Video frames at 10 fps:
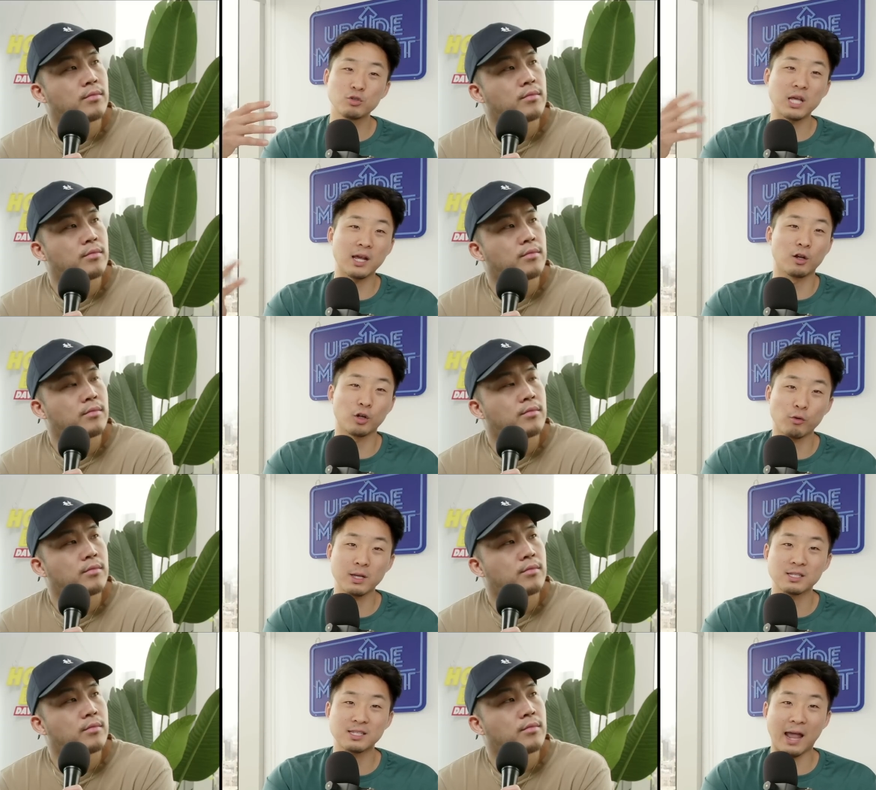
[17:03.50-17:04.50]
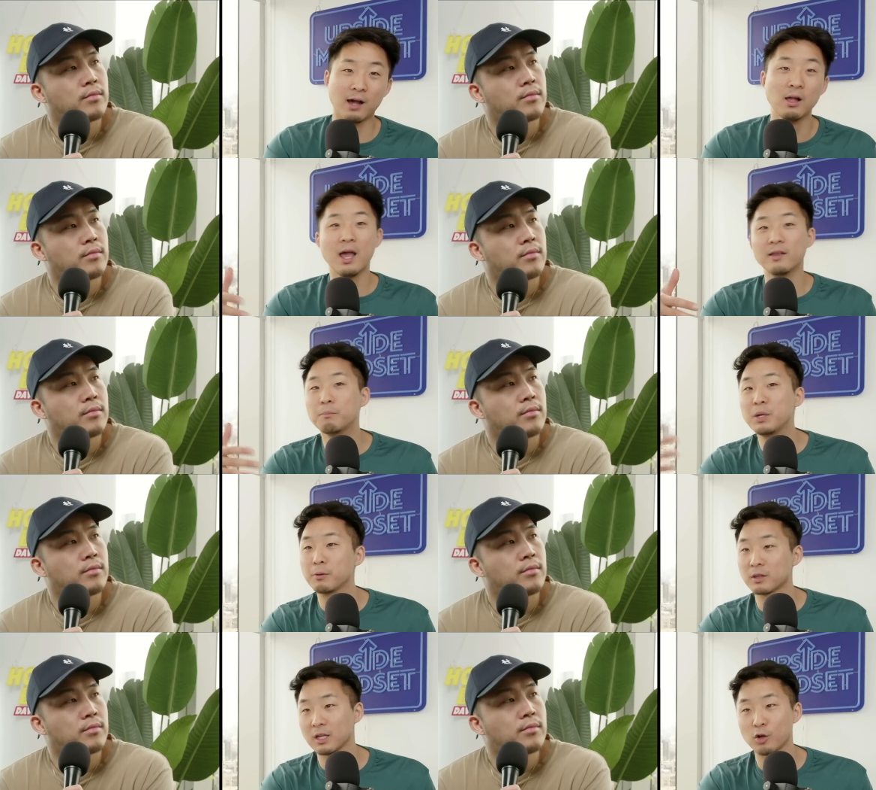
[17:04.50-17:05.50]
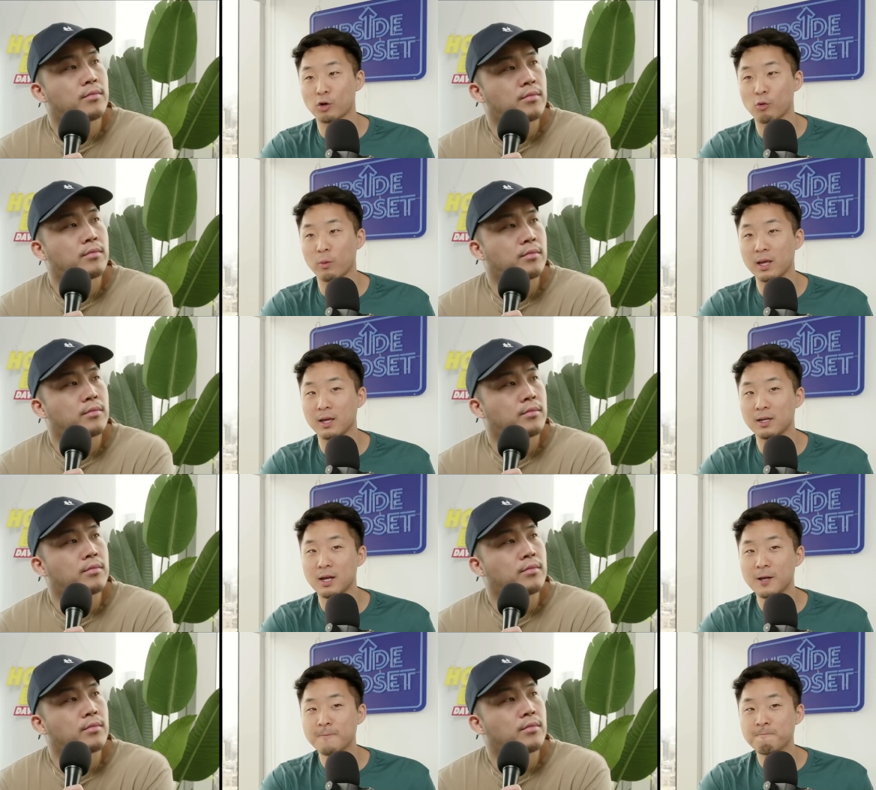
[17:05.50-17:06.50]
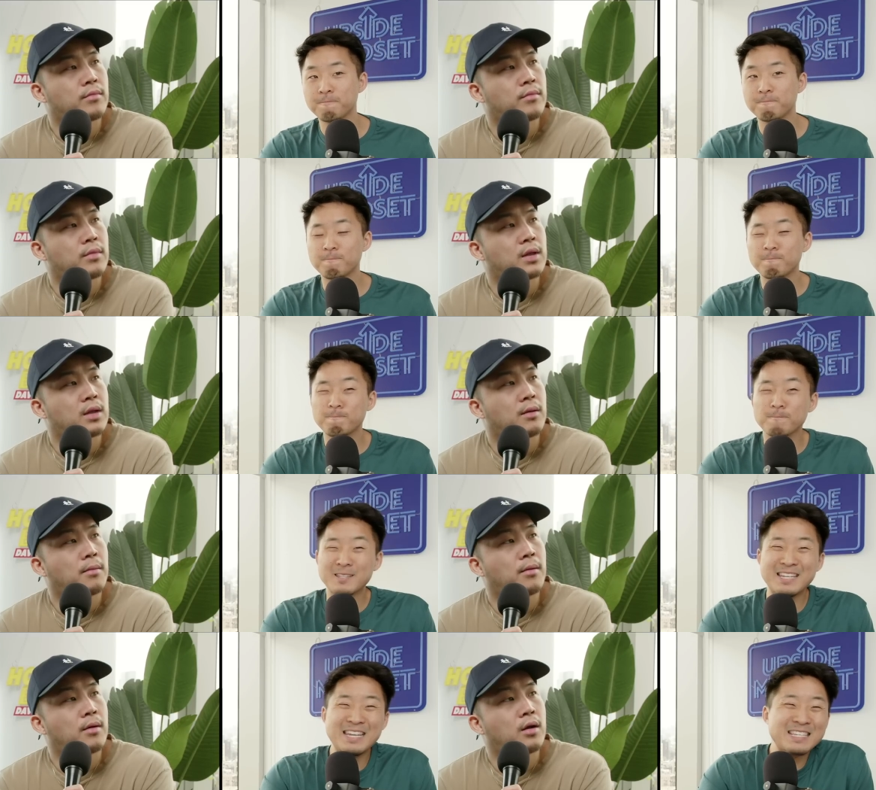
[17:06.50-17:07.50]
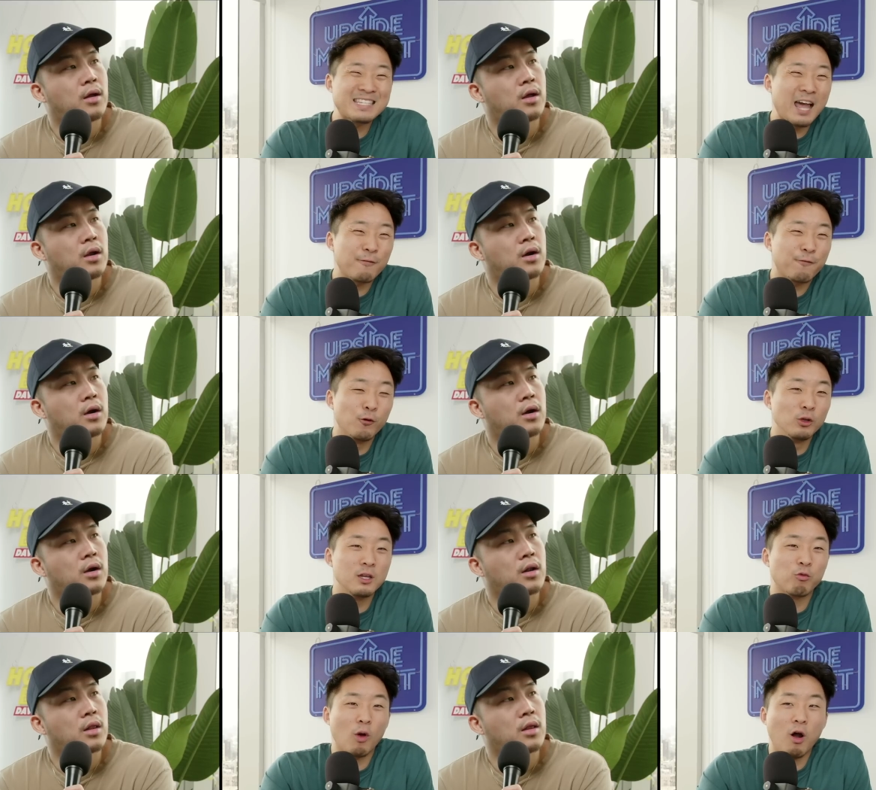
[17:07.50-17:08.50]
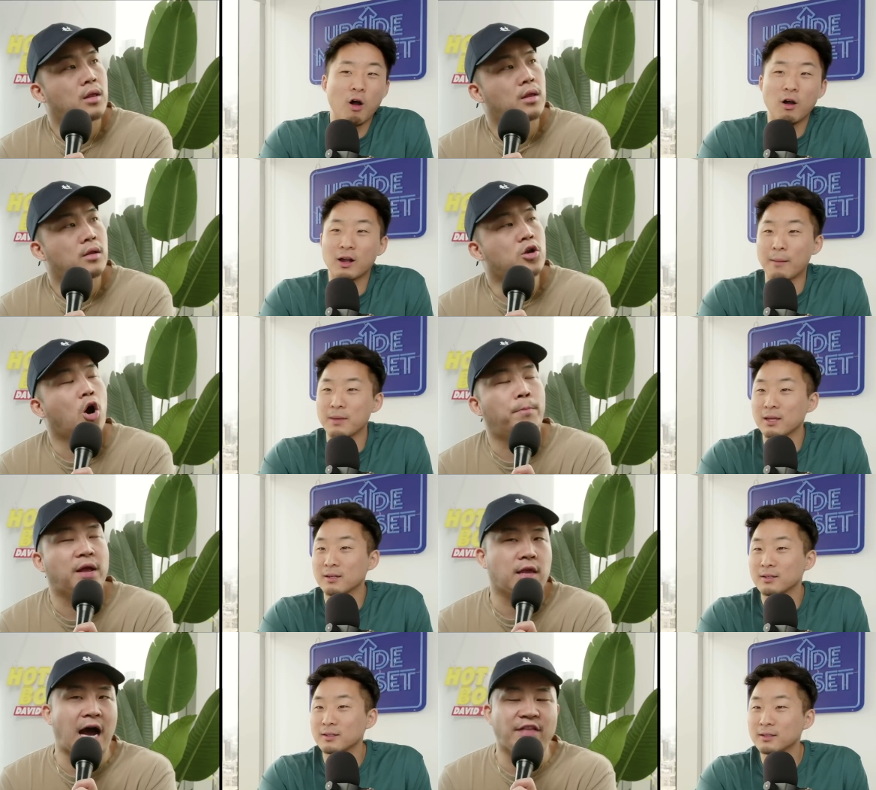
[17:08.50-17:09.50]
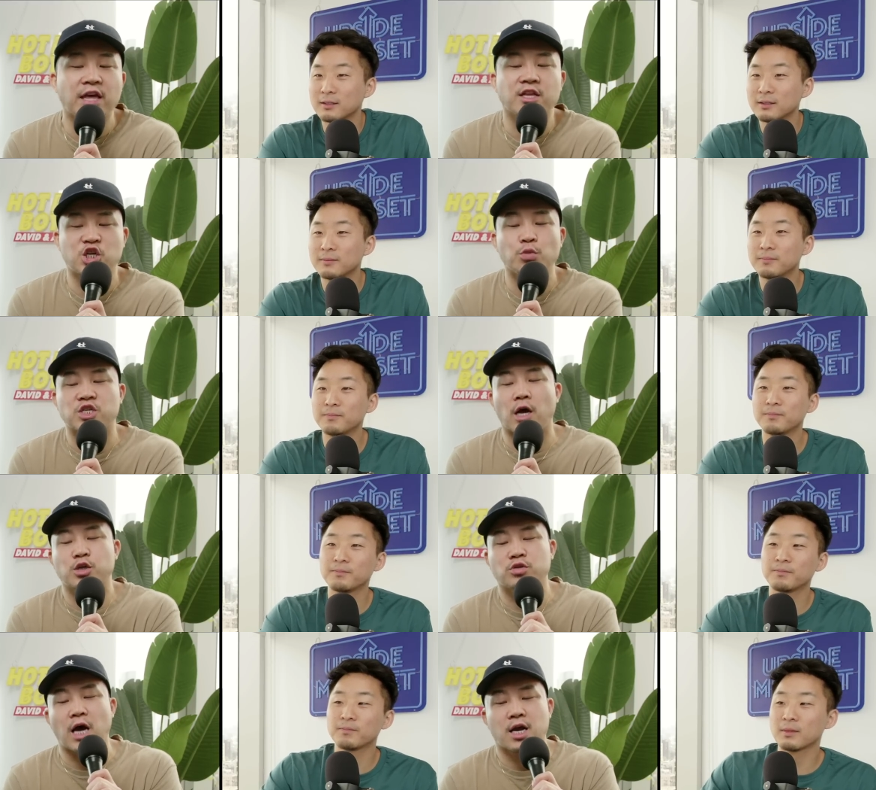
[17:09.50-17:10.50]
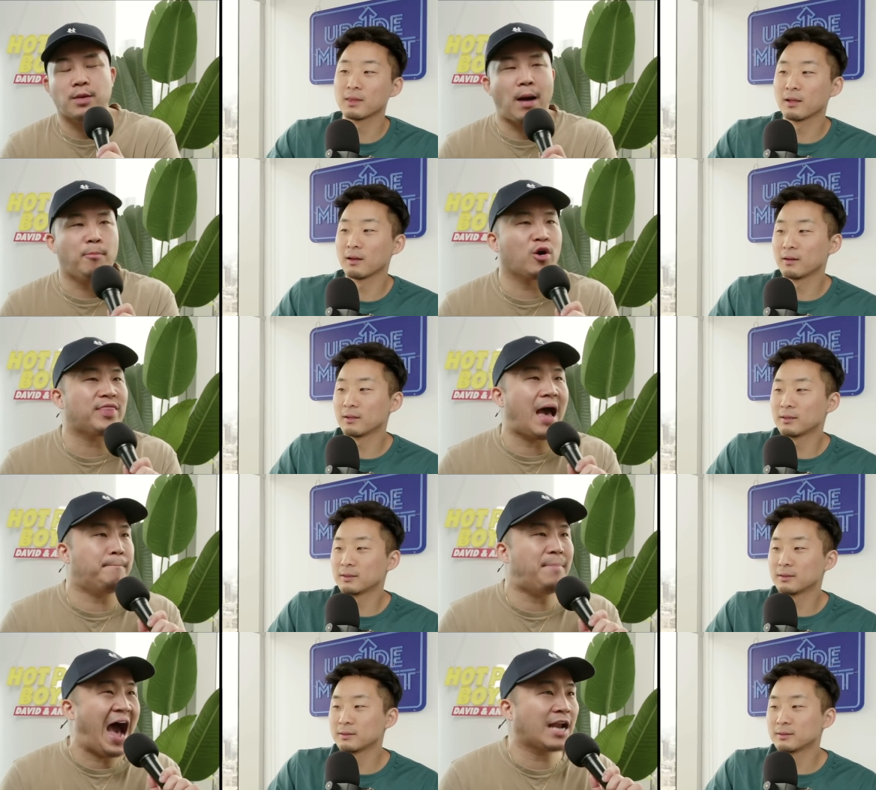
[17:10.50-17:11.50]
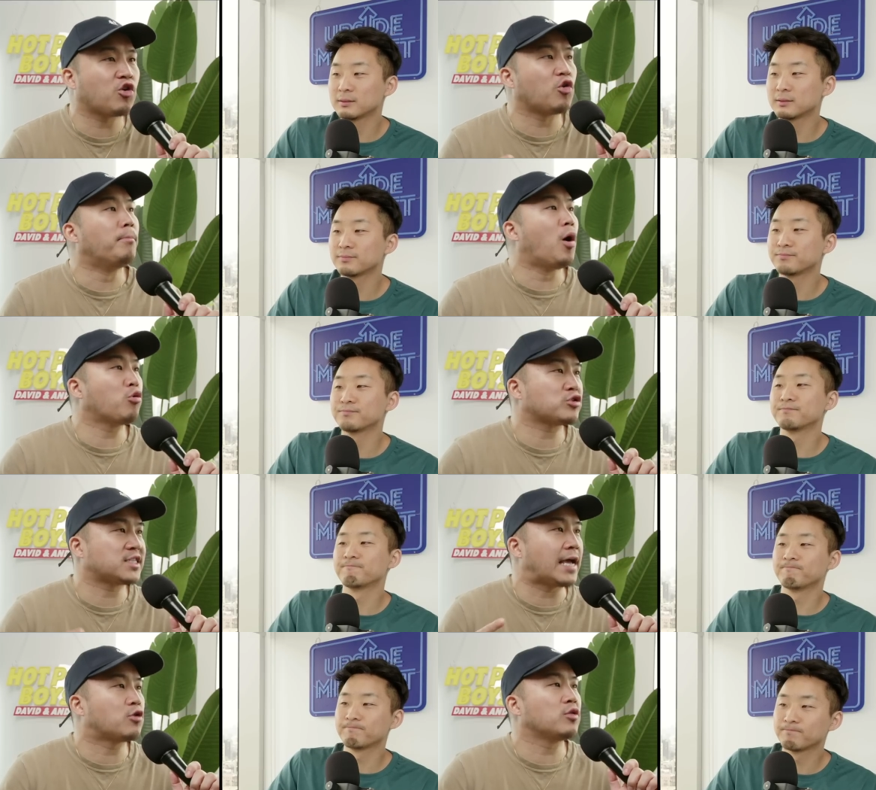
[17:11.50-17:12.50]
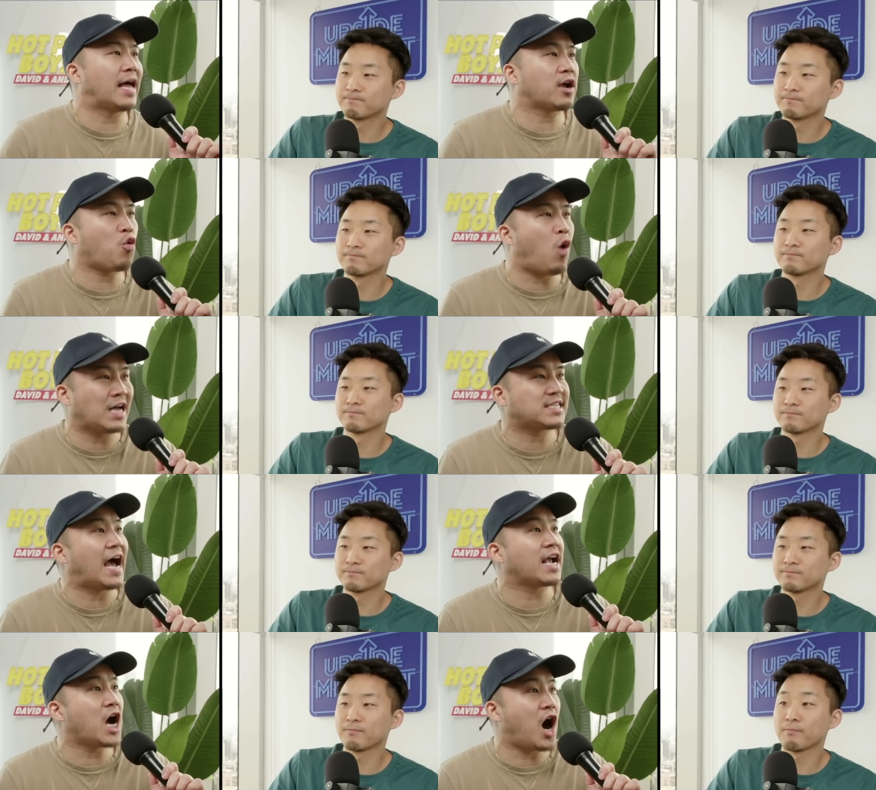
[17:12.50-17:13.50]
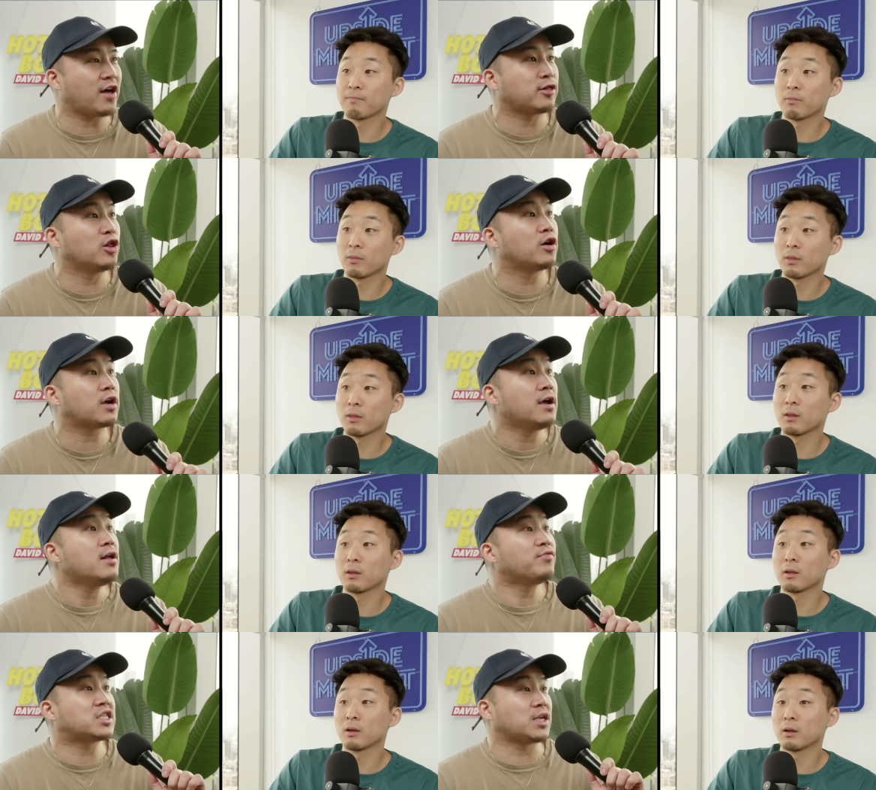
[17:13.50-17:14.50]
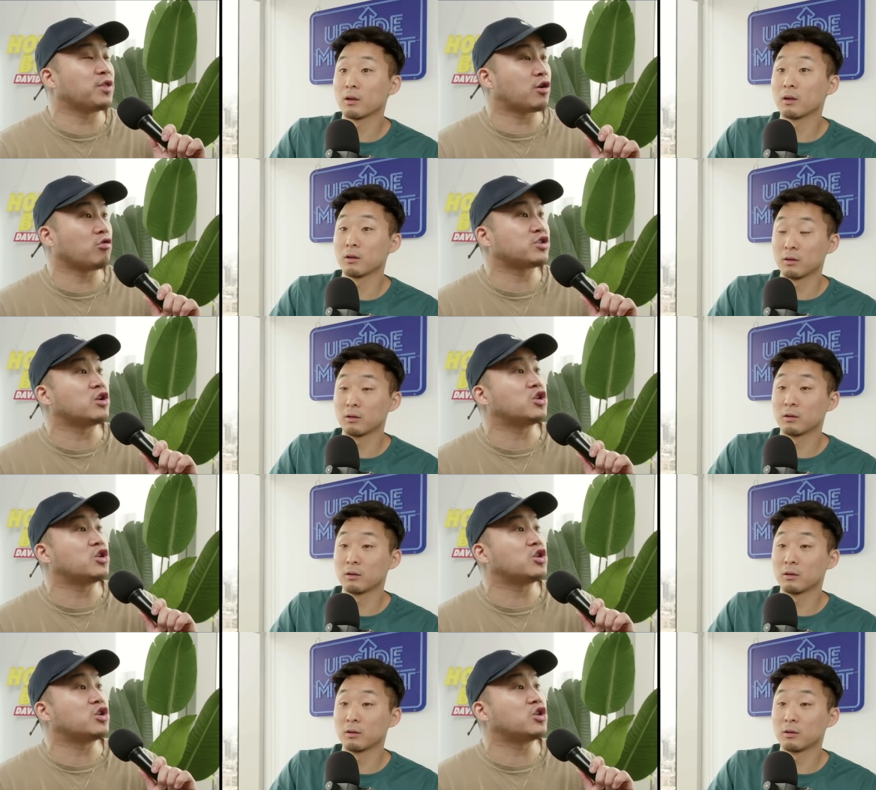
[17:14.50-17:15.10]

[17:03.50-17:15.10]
Speaker 1: you take on a Korean style, and then people think you're Korean is that fully wrong? I no, mean, but
Speaker 2: I think she was also talking about more that bad girl motorcycle, like quasi goth look that some of the girls on